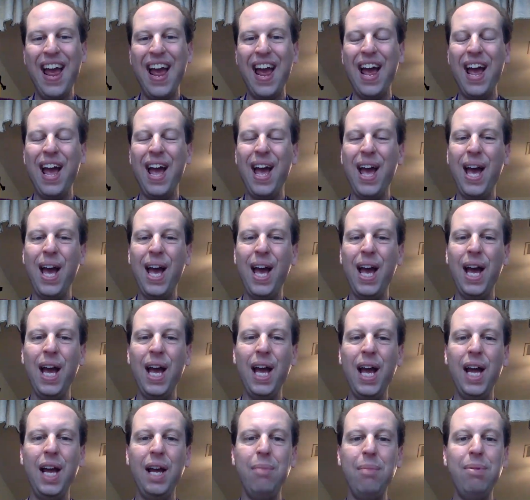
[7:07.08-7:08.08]

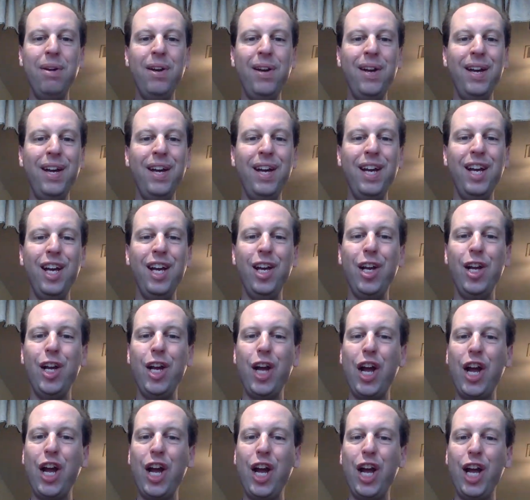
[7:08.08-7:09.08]
A,
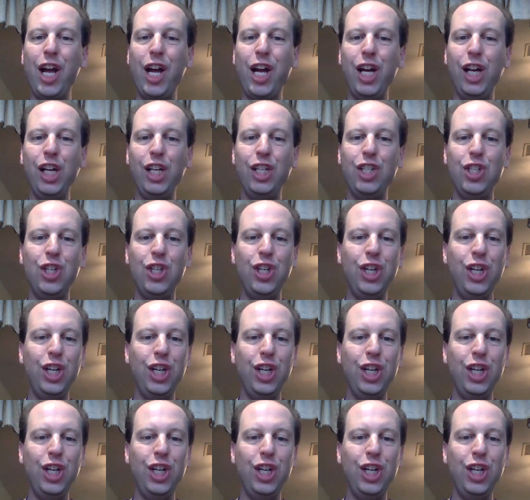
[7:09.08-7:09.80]
B, A, G,